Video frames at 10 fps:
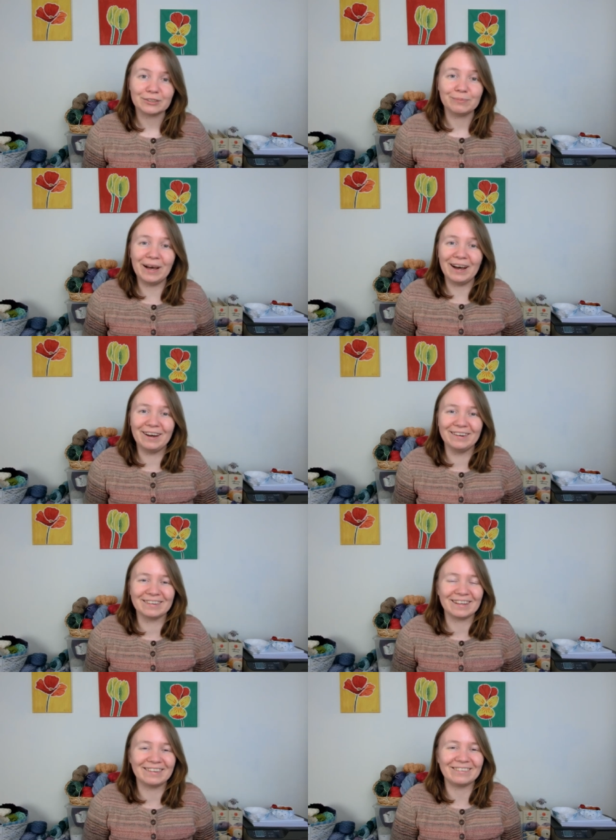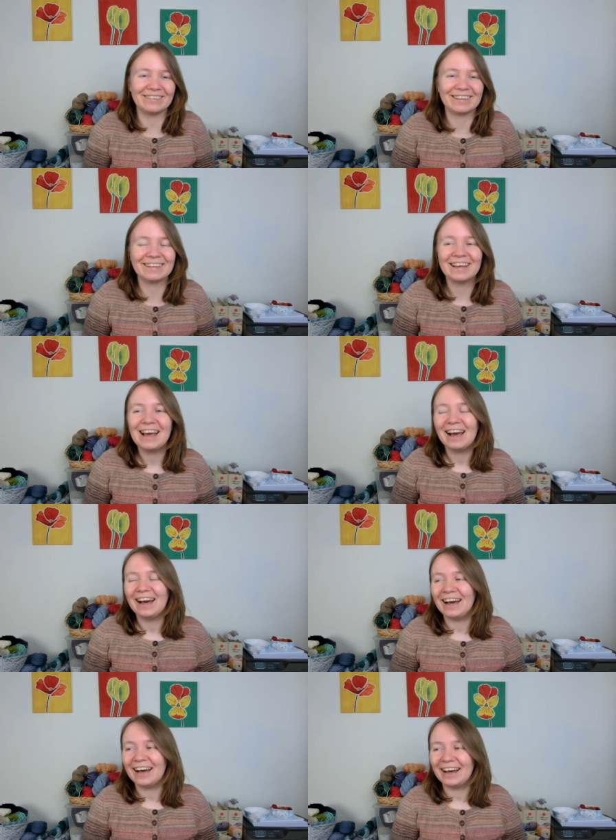about I think
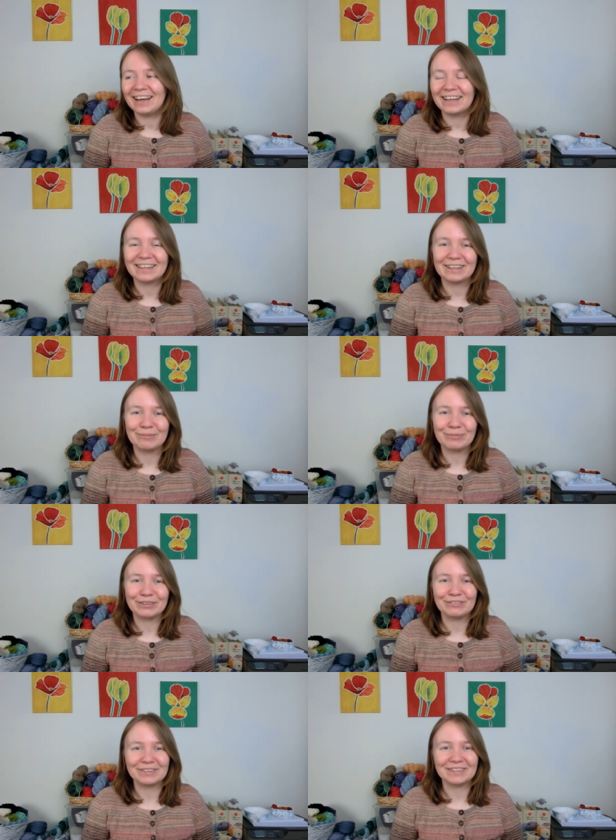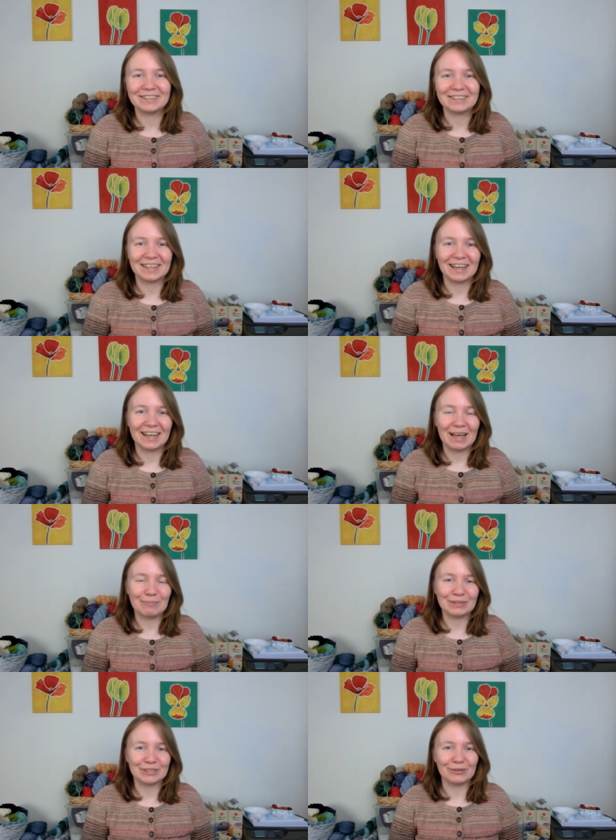uh, in the previous uh,
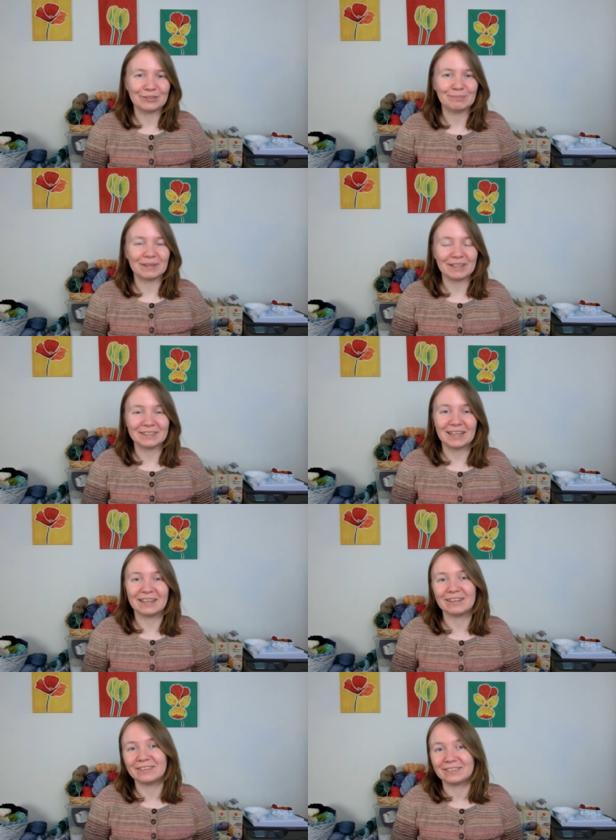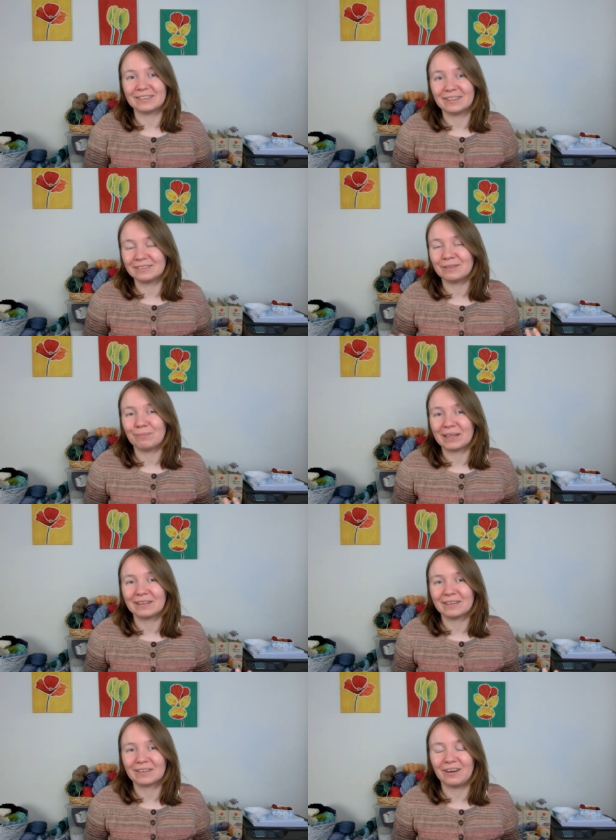episodes because I the, the
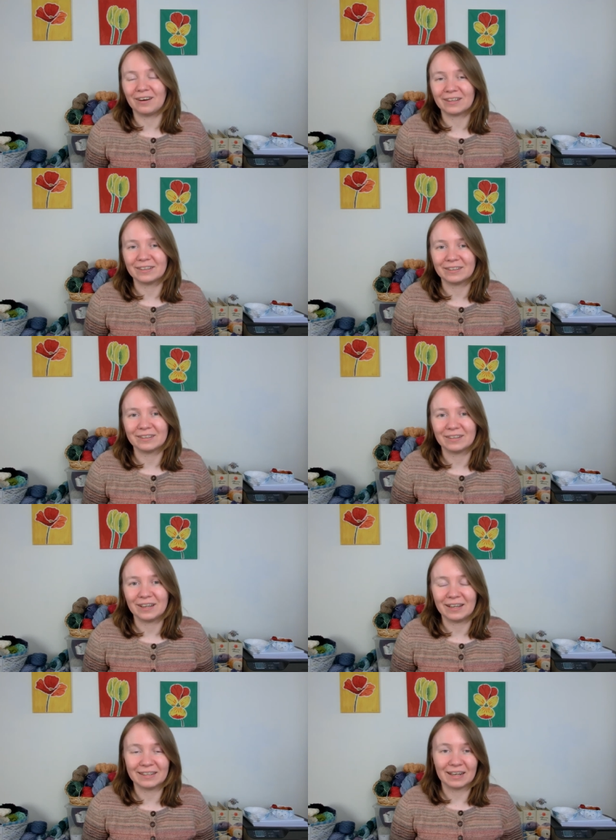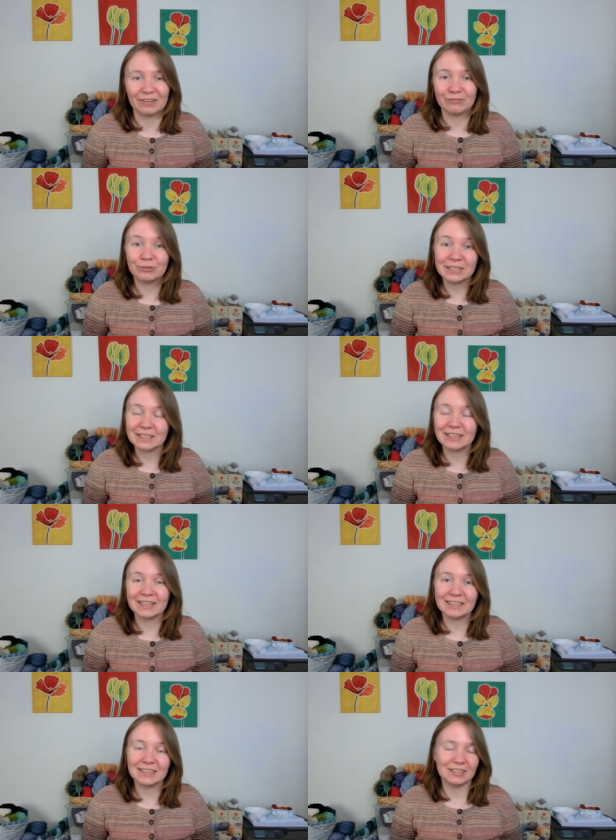pink cardigan uh, that I've recently
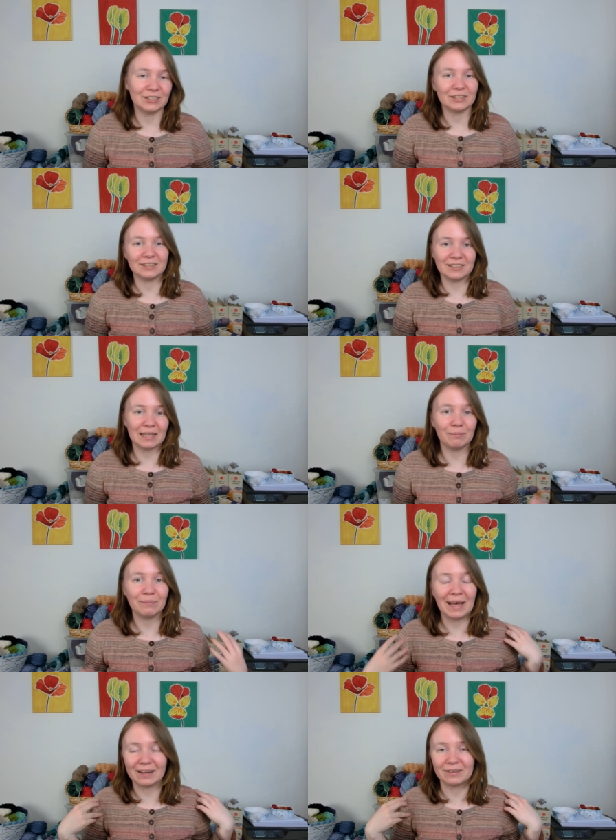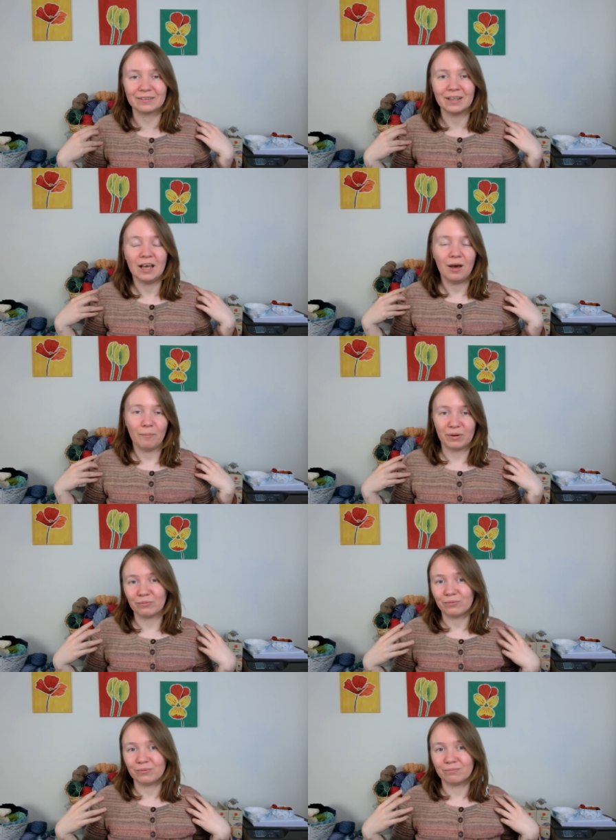knit is the same pattern but
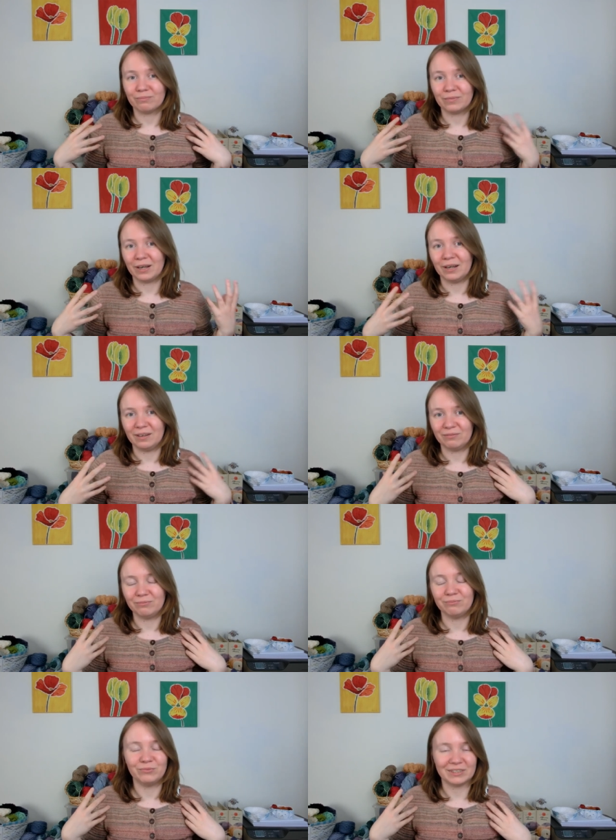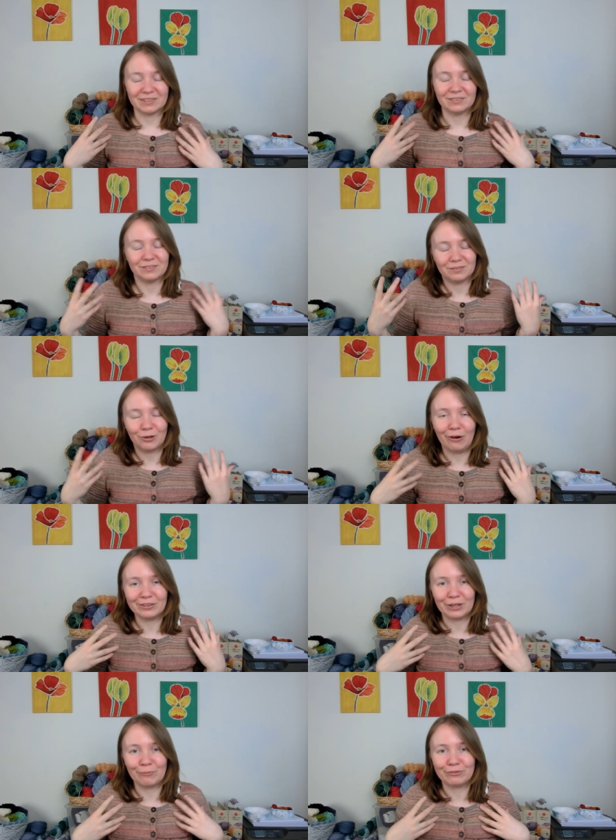uh, with uh,
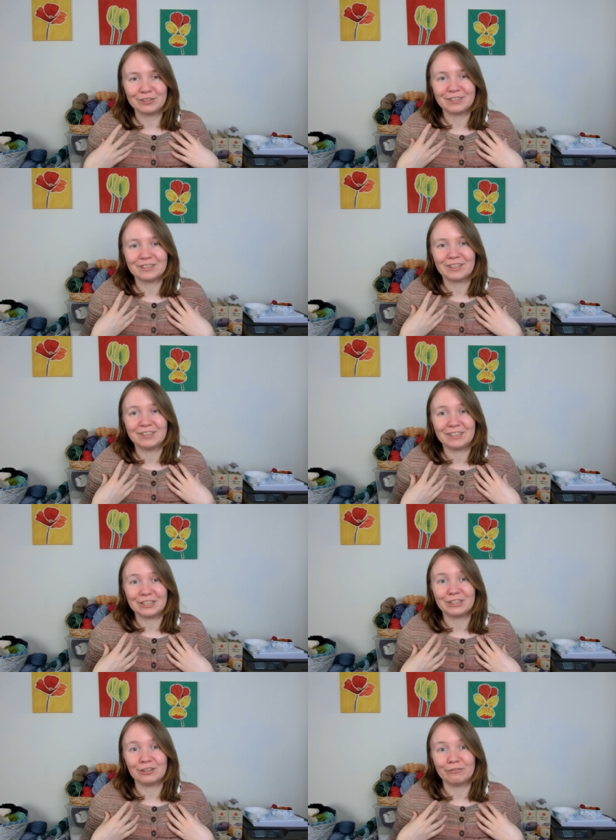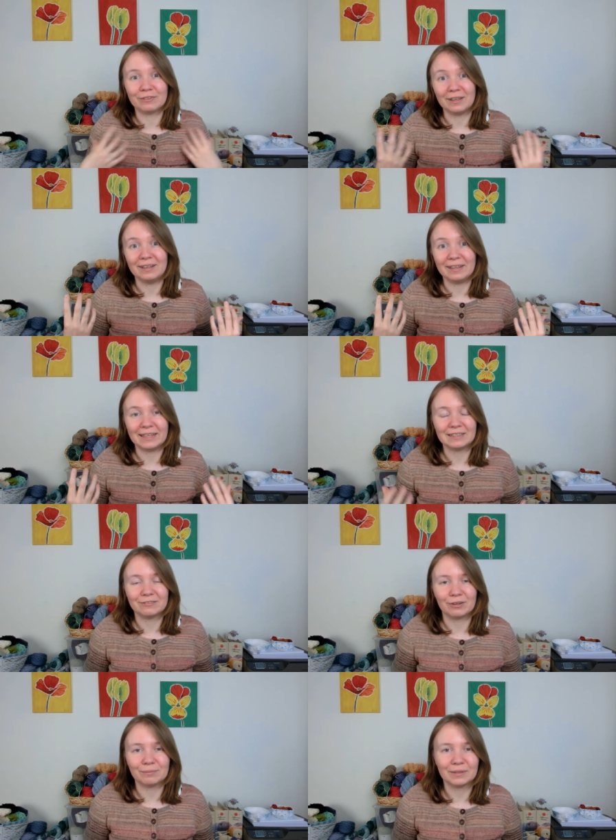the obvious addition of the lace
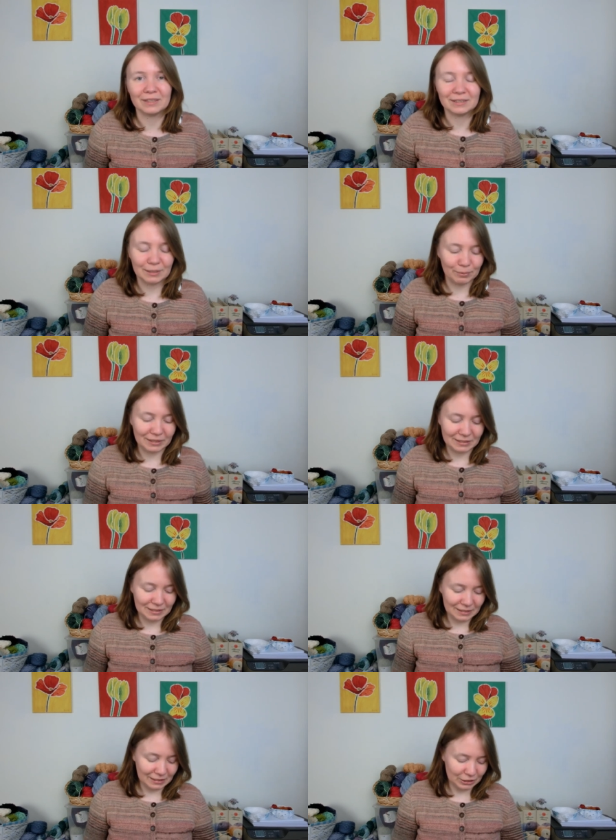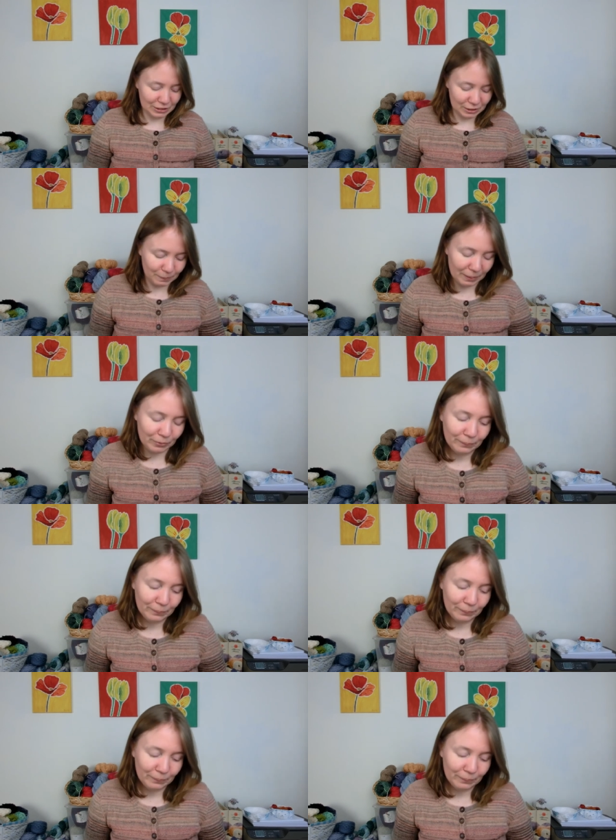from the Japanese knitting stitch part.